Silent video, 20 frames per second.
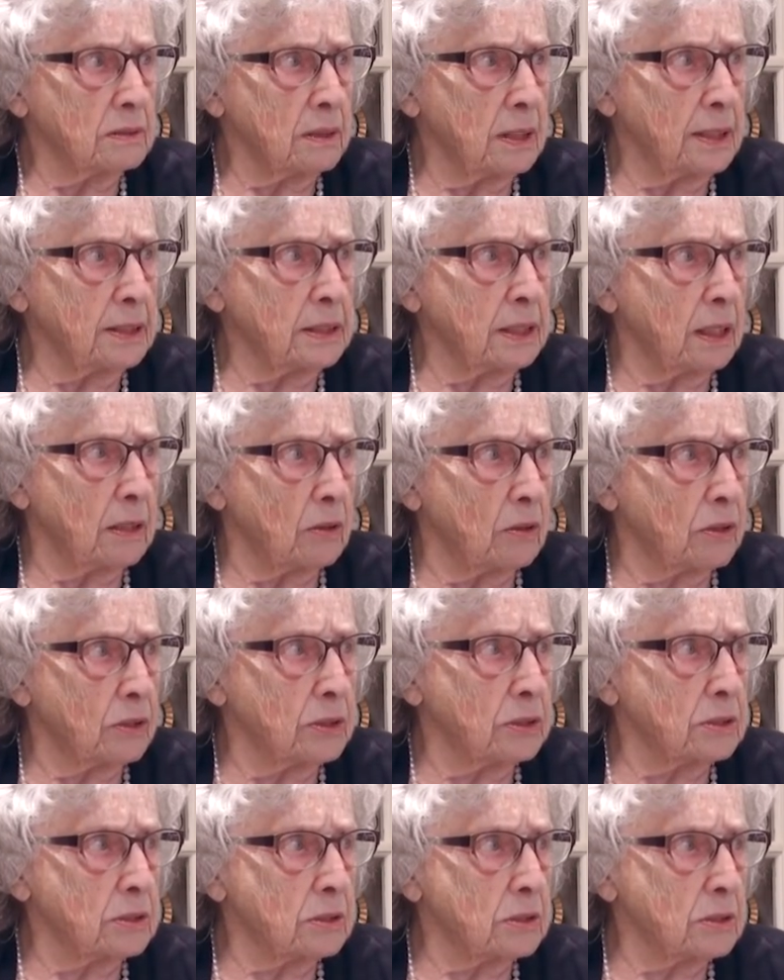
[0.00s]
lady
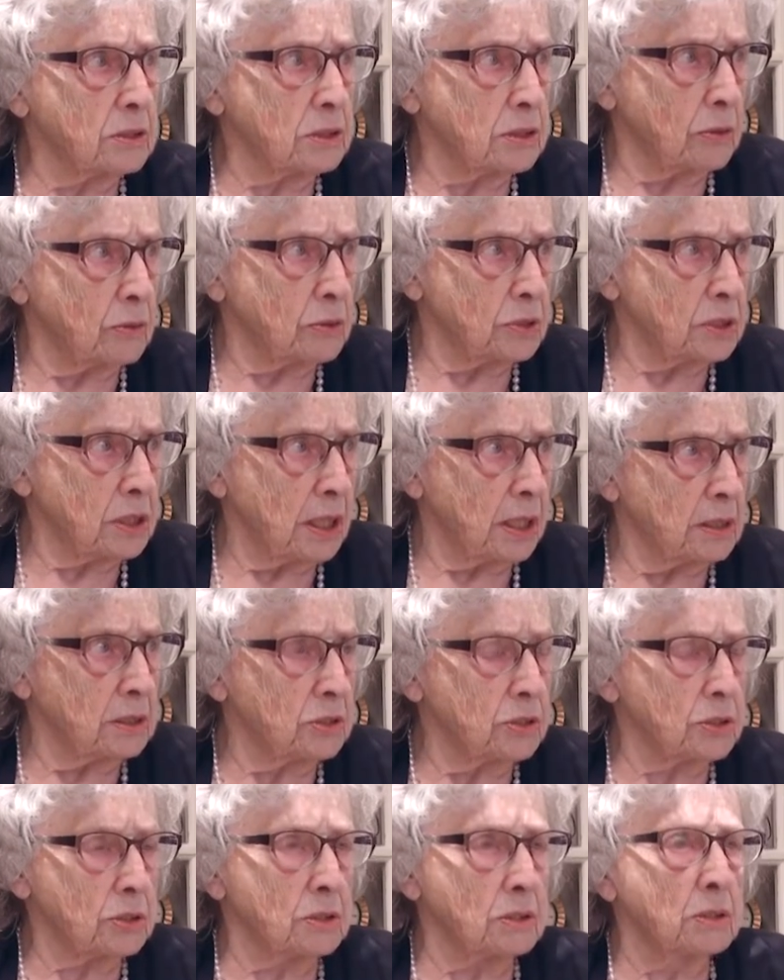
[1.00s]
lawyers
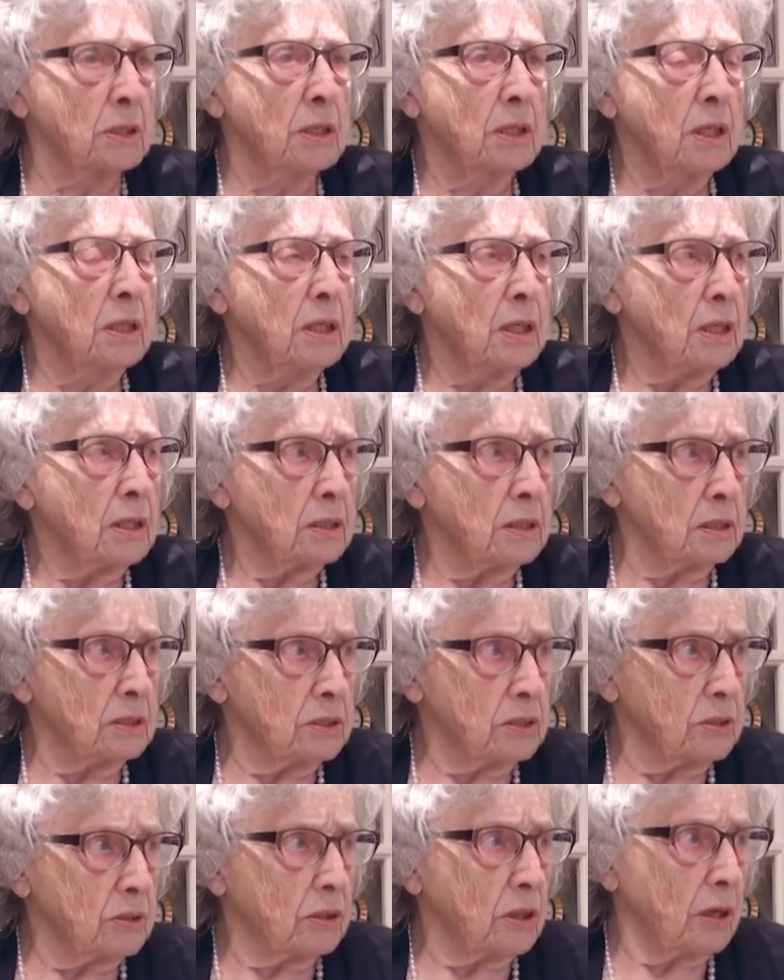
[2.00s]
association
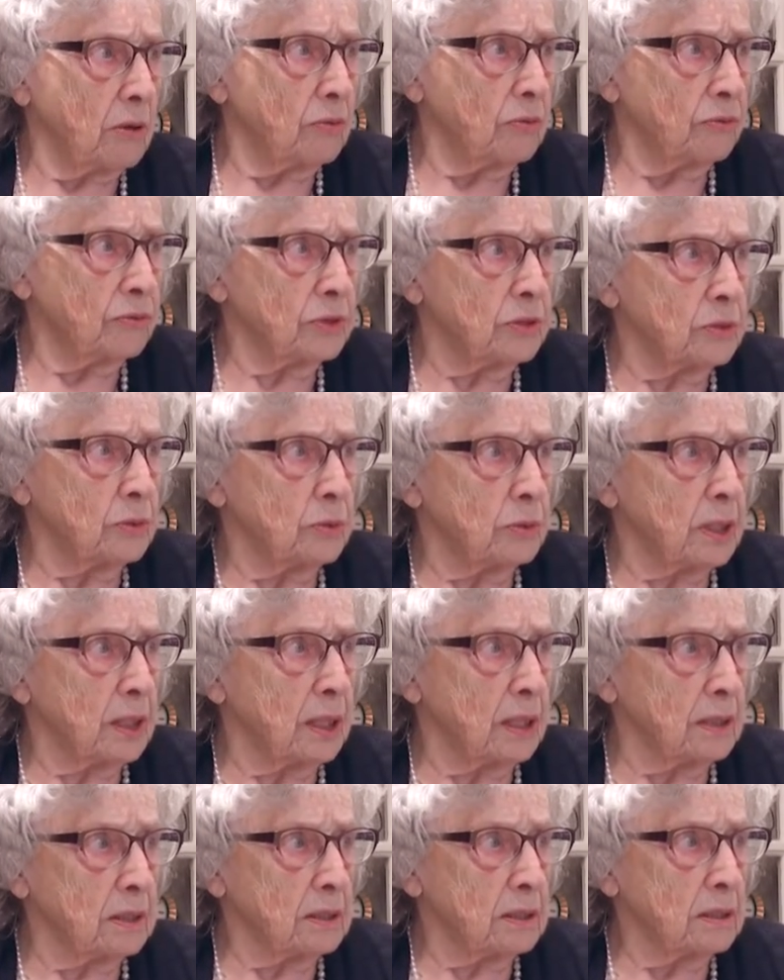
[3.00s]
that took over
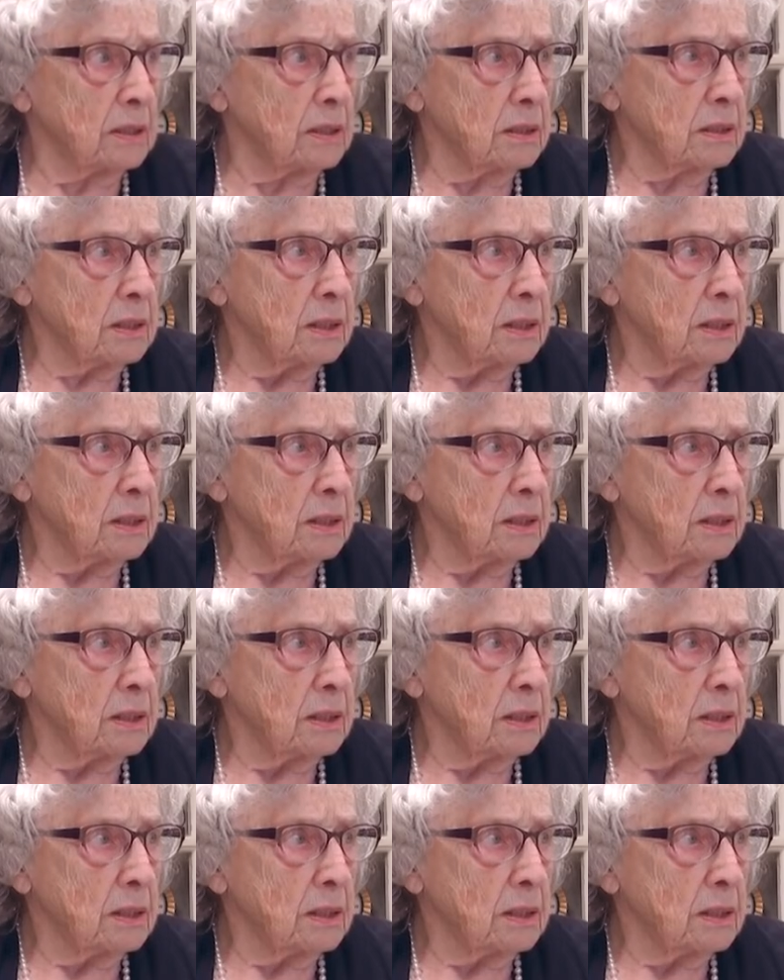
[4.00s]
doing it.